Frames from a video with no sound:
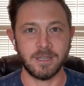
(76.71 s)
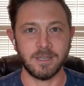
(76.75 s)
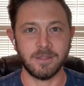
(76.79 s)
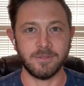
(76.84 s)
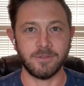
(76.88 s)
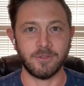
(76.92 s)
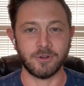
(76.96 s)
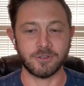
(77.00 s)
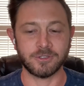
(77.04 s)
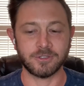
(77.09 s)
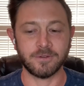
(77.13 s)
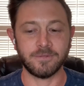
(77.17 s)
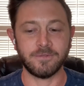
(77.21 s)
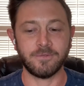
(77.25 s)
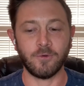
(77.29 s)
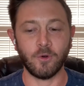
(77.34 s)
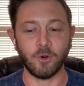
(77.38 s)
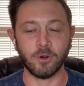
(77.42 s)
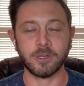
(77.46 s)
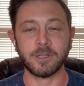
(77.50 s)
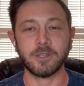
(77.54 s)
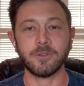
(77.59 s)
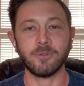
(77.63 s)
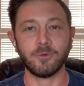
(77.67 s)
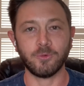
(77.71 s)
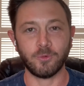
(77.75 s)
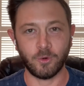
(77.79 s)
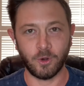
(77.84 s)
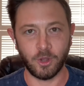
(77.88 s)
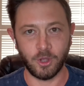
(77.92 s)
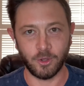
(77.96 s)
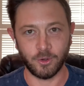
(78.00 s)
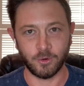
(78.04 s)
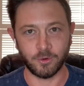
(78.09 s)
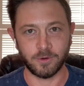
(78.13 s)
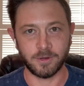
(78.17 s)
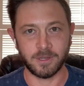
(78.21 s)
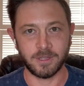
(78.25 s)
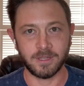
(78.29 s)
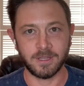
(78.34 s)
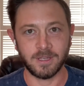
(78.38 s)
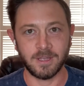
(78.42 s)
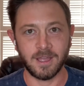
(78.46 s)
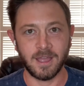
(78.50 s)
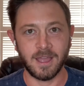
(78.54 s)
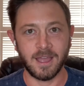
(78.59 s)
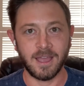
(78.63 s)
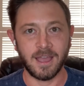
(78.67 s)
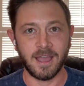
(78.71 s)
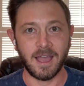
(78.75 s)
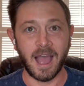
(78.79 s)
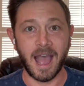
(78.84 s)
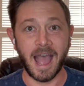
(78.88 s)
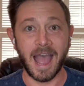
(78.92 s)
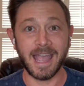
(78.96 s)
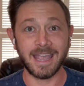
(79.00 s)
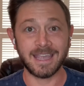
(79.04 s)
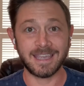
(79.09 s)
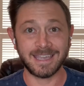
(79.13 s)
There's a fork in the road. I